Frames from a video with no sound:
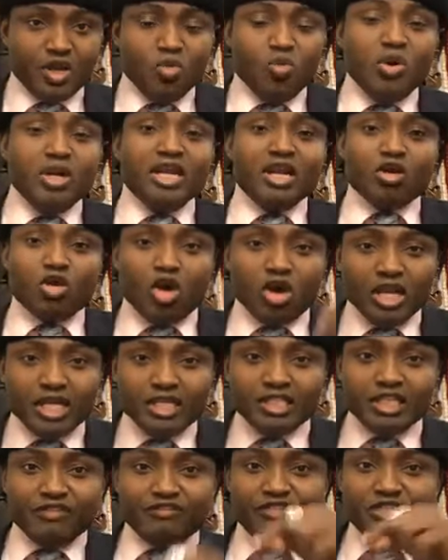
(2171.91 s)
with the
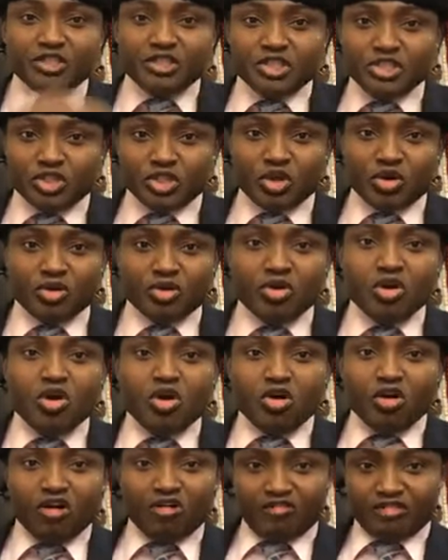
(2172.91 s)
collective decision
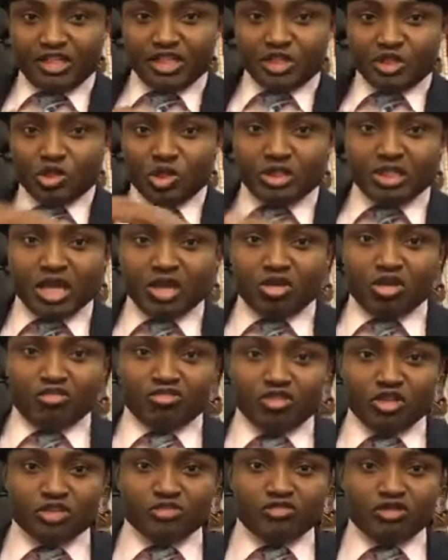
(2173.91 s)
of this Northern
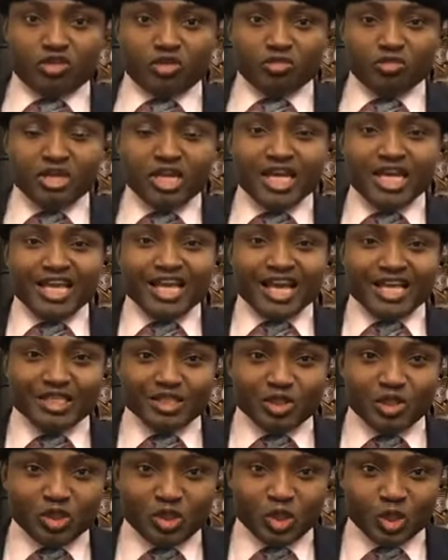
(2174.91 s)
Governors Forum, he
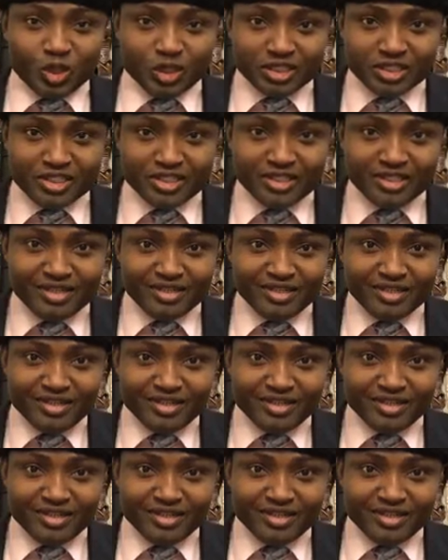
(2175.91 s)
has no choice